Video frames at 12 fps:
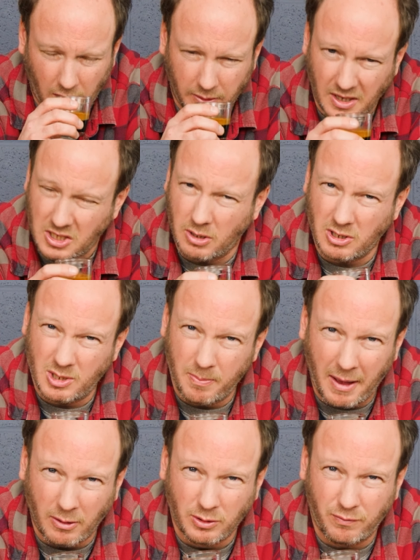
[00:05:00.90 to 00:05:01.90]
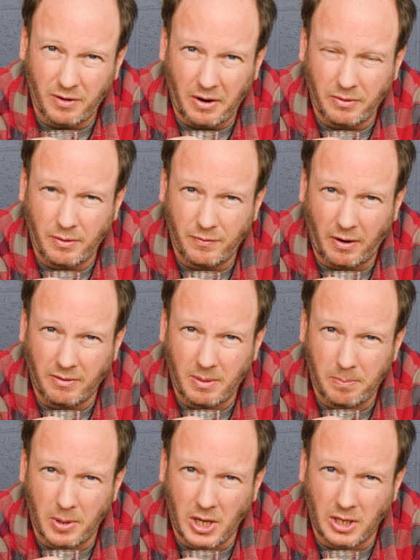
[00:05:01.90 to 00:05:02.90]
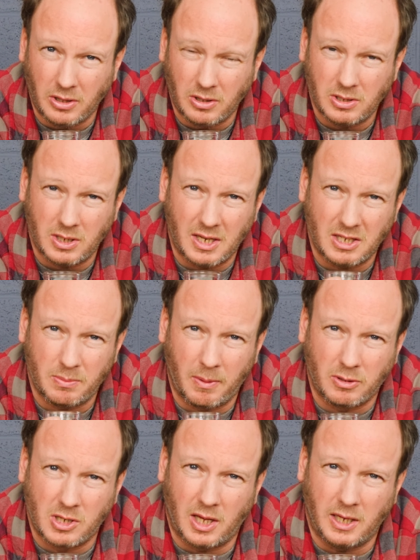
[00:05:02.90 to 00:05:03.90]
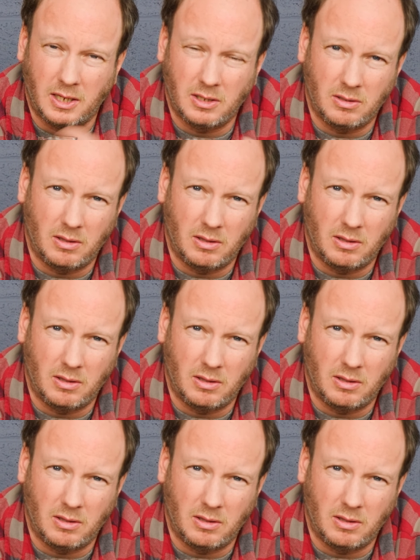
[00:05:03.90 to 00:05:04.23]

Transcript: Okay, so it smells very, very burnt. It smells like